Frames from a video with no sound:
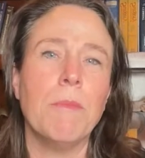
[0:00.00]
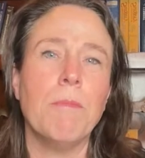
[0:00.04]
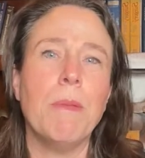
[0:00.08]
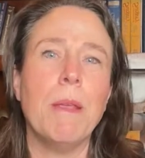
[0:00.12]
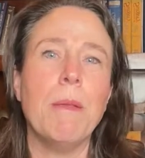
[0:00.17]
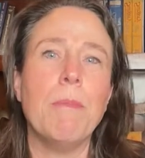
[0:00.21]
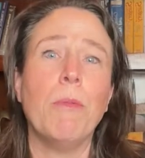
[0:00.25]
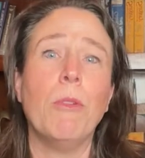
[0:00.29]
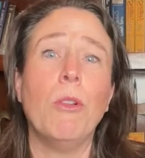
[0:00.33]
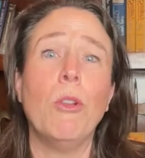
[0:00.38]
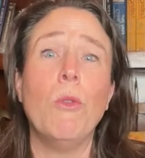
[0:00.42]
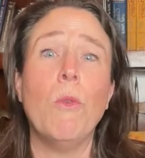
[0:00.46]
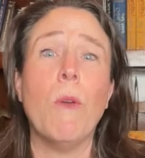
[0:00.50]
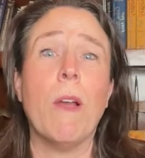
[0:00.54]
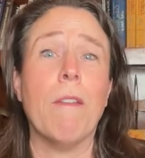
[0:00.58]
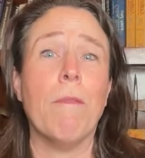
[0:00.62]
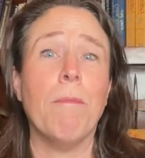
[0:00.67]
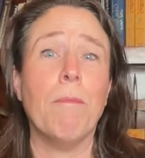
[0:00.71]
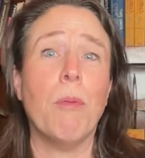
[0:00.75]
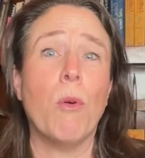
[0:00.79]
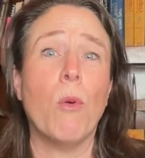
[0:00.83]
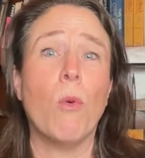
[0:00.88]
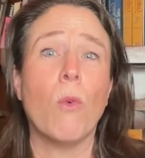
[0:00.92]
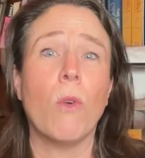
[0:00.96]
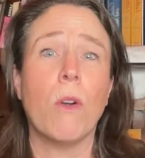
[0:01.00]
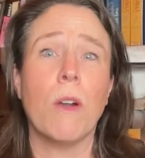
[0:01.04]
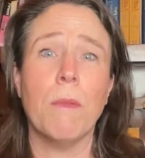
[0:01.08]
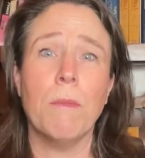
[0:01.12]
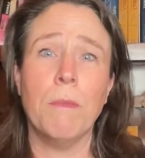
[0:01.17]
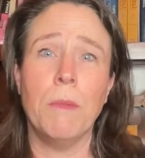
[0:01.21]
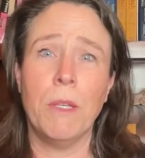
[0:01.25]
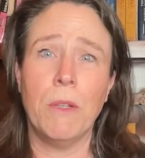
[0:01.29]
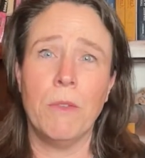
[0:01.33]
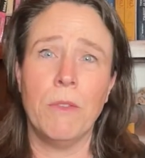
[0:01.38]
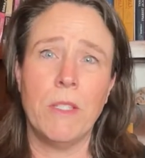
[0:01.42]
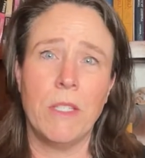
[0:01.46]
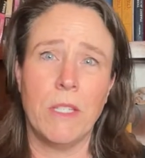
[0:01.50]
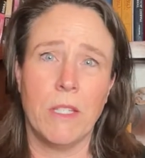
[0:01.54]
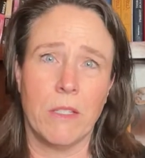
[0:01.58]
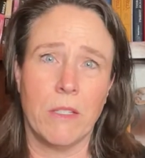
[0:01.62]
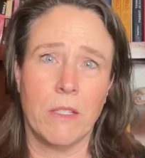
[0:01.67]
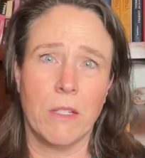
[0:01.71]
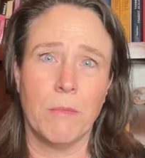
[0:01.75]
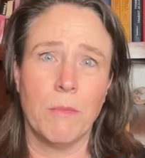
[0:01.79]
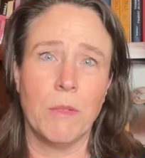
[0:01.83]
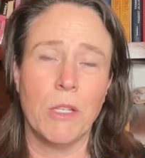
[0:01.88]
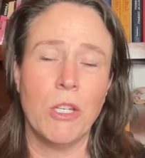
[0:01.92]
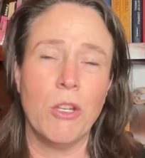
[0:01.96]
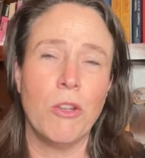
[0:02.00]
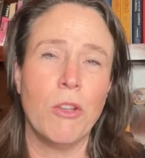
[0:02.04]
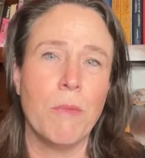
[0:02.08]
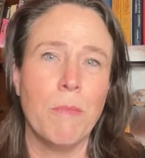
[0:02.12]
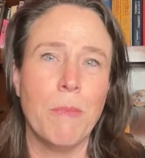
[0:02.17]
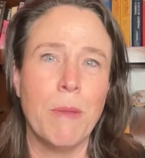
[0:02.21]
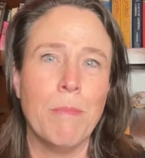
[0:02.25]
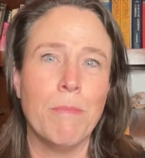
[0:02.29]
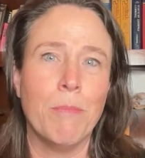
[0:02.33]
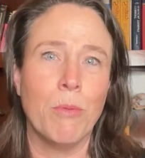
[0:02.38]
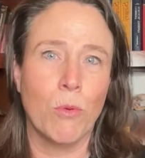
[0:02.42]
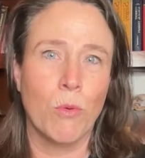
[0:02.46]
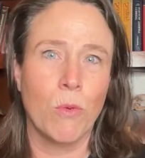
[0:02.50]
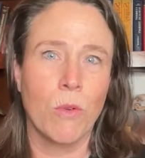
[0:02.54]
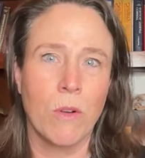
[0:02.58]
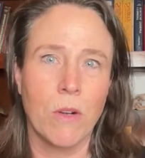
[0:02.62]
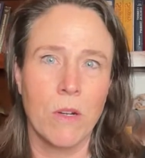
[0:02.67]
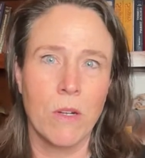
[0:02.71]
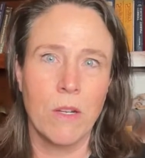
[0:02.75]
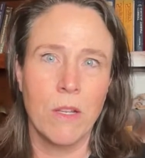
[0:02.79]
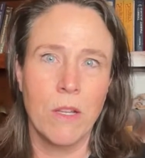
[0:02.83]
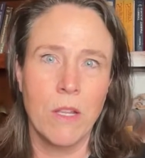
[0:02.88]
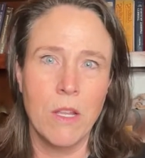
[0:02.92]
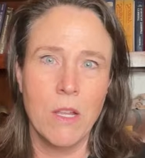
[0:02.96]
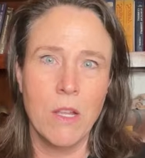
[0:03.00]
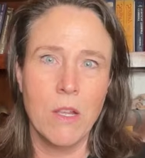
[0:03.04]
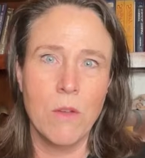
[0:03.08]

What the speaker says: and people who have poor immune systems, and you can be born